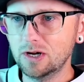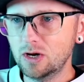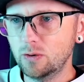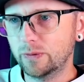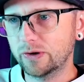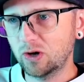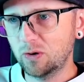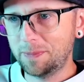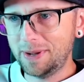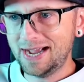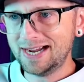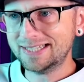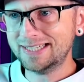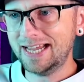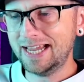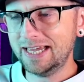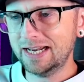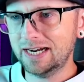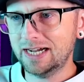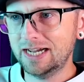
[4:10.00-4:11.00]
We go back to
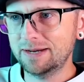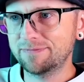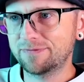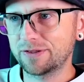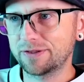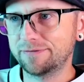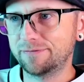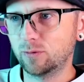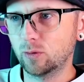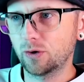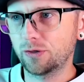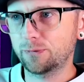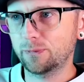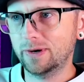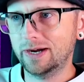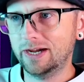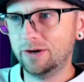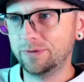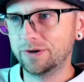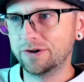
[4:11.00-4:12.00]
Anaheim for the fourth
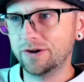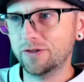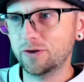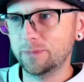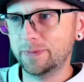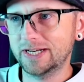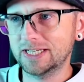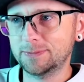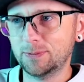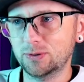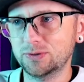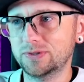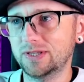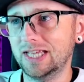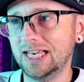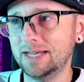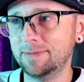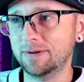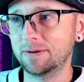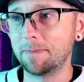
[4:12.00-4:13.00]
round, another baseball
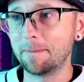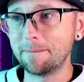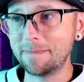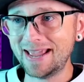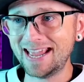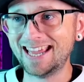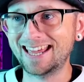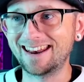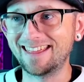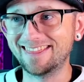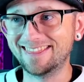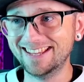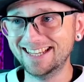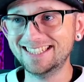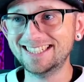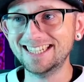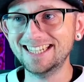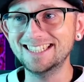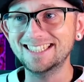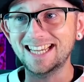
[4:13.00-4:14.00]
stadium, and man,
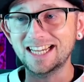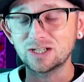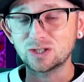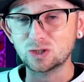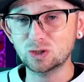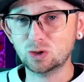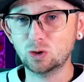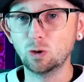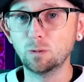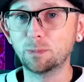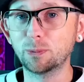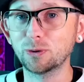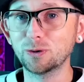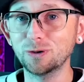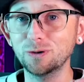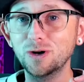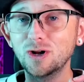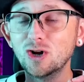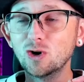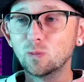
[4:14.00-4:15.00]
this is a
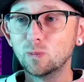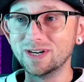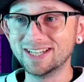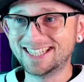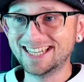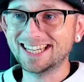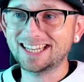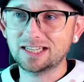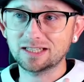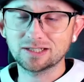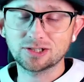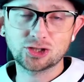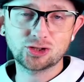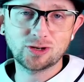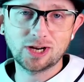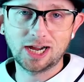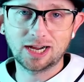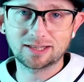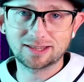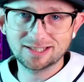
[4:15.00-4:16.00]
super ridiculous
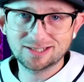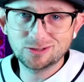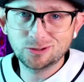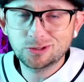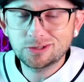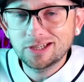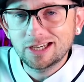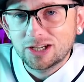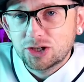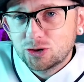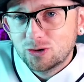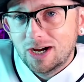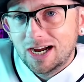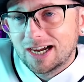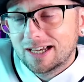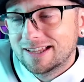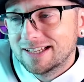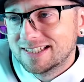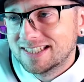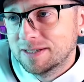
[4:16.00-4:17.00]
track. This looks like a
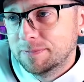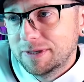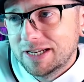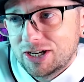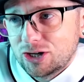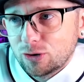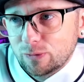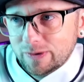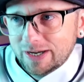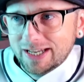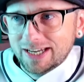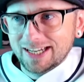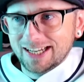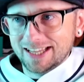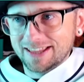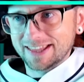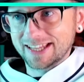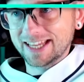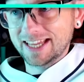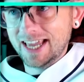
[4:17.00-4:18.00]
track that somebody created
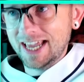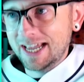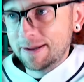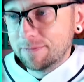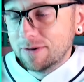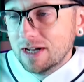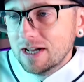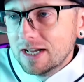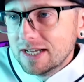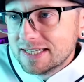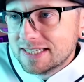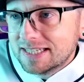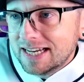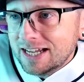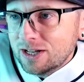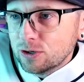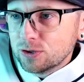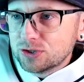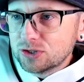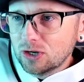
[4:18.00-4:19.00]
in the game.
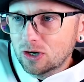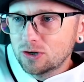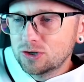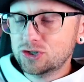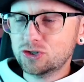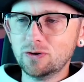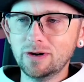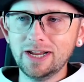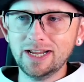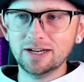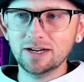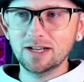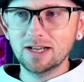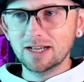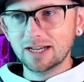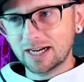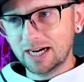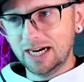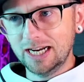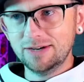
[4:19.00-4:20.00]
Standard start straight,
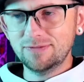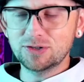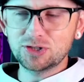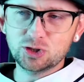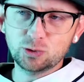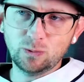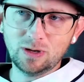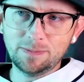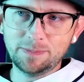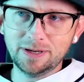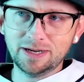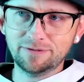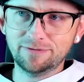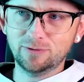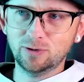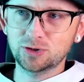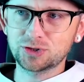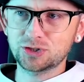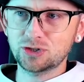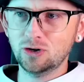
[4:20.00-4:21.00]
kind of a sweeping
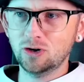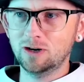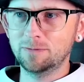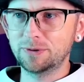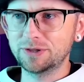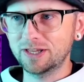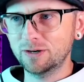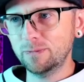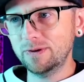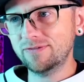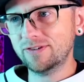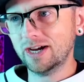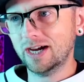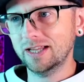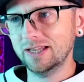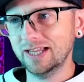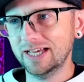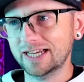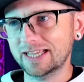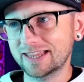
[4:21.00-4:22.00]
first turn, but then we've got
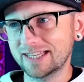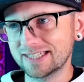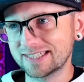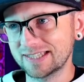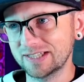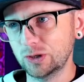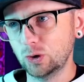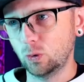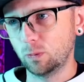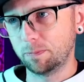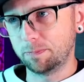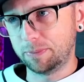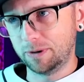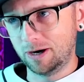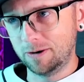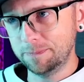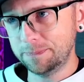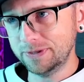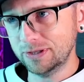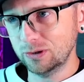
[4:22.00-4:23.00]
like this little
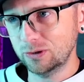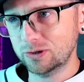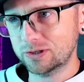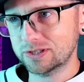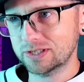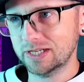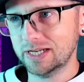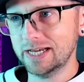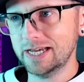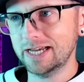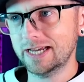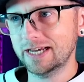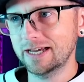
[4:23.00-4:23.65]
bump, it looks like,